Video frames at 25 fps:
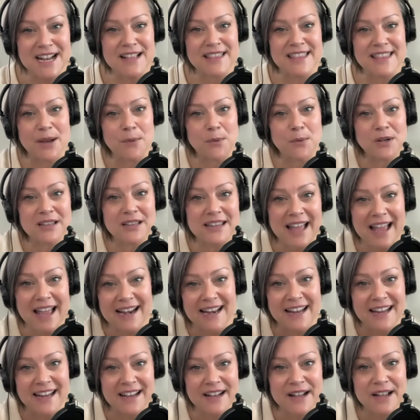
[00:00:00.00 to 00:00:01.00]
They were
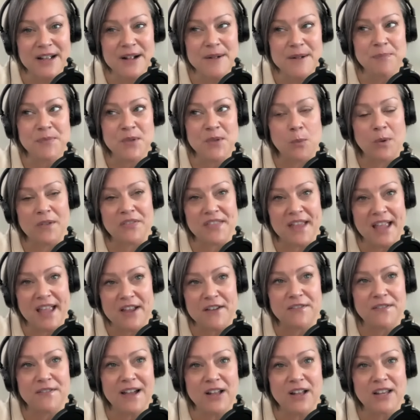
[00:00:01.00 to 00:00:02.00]
letting what
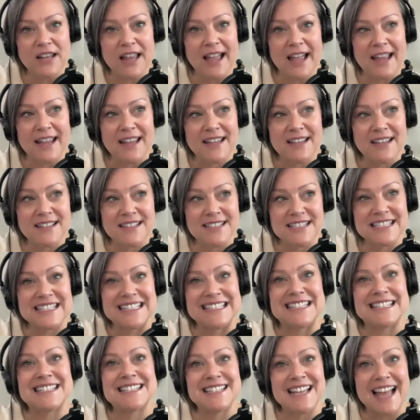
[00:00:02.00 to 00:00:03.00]
they felt like
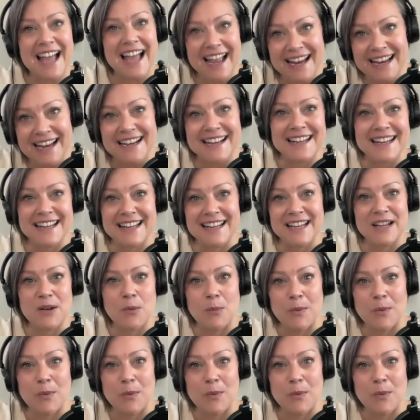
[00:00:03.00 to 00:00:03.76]
society,